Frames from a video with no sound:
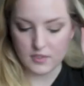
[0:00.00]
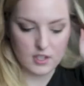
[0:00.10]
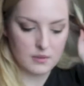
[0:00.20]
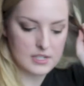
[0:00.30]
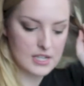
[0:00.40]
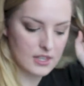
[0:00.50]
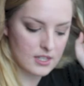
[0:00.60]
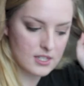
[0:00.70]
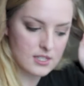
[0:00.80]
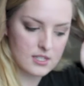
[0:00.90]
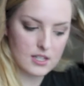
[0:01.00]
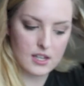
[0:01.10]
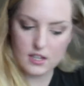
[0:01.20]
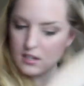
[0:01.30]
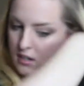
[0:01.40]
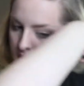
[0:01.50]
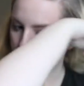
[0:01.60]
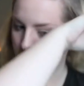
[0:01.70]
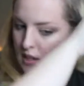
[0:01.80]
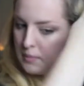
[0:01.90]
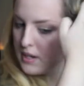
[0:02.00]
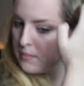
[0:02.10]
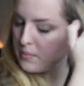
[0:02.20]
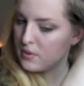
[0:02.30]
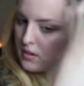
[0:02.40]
And you want to take this and clip it up